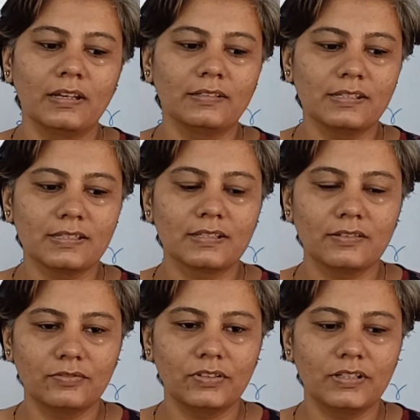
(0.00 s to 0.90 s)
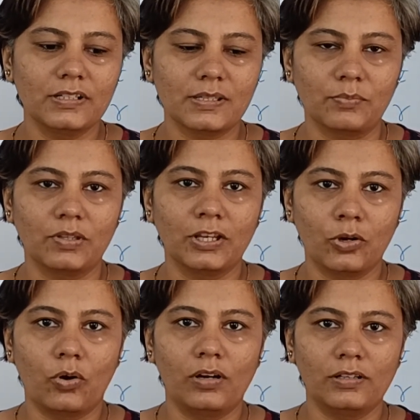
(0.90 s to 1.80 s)
discovered something
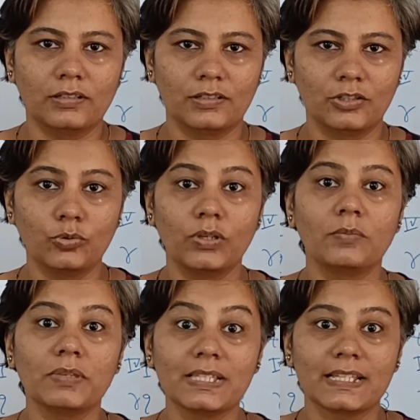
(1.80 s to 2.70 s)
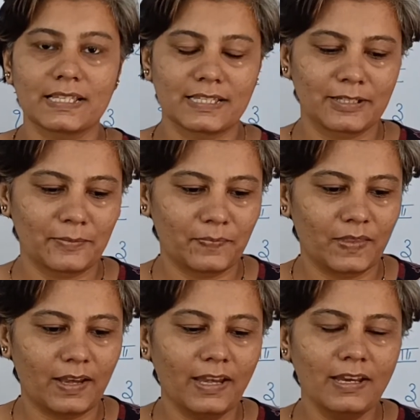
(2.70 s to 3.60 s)
called doing business,
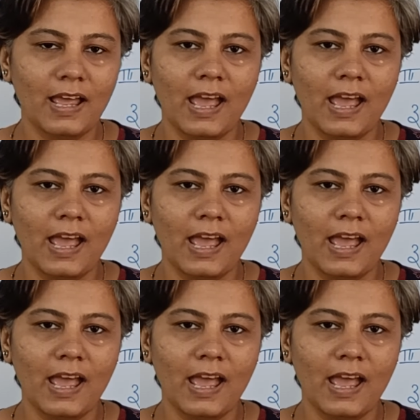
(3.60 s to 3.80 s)
right?